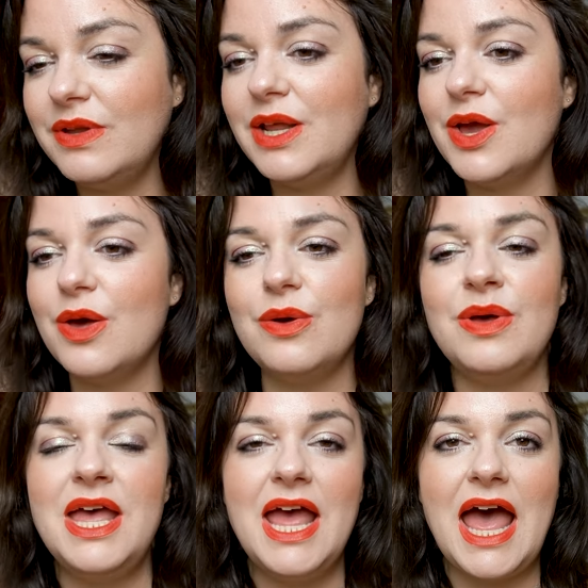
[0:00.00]

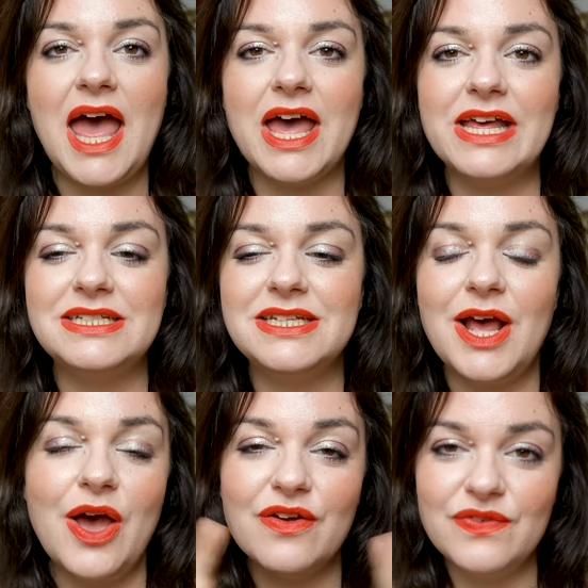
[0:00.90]
video and
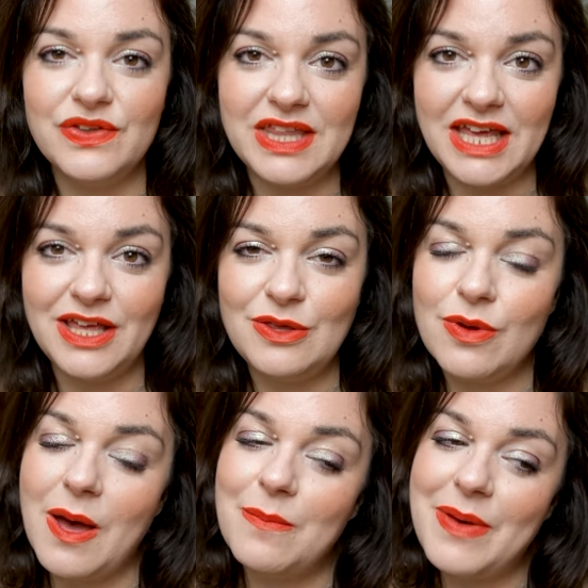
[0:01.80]
hopefully you
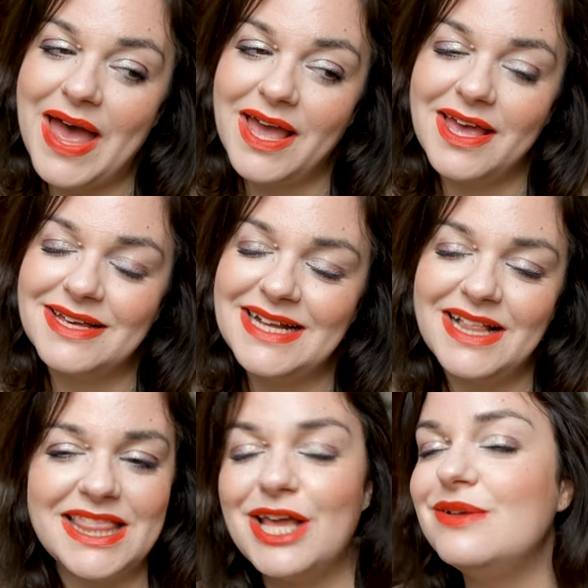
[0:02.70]
come back.
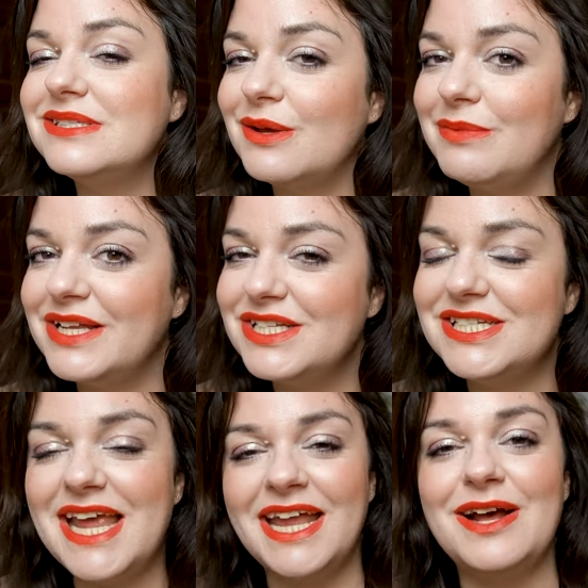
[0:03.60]
Thank you so
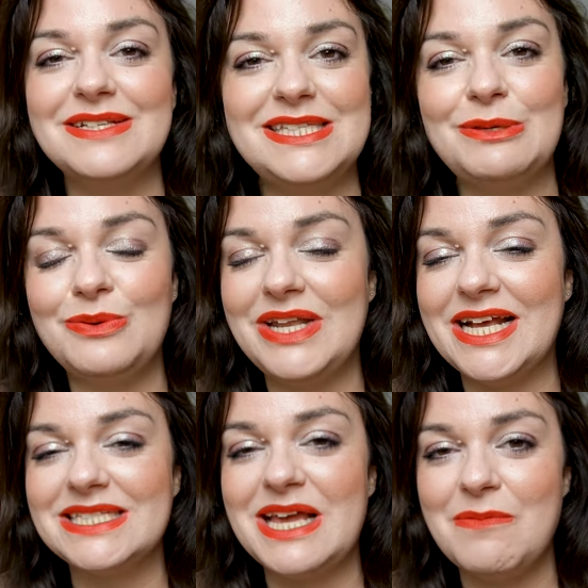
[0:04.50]
much and I'll see you all
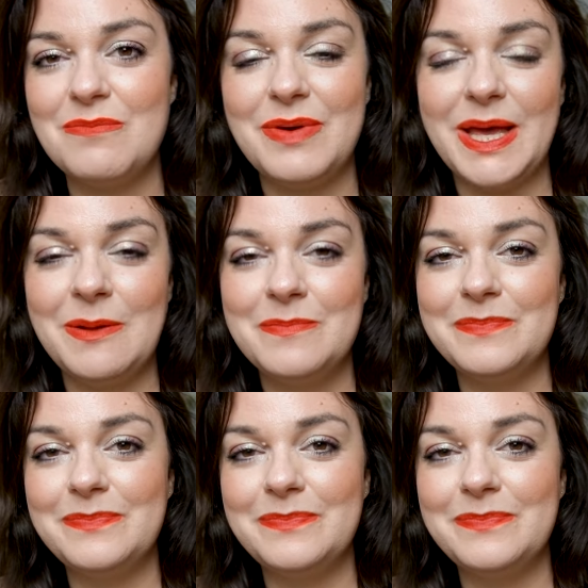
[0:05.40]
next time. Bye.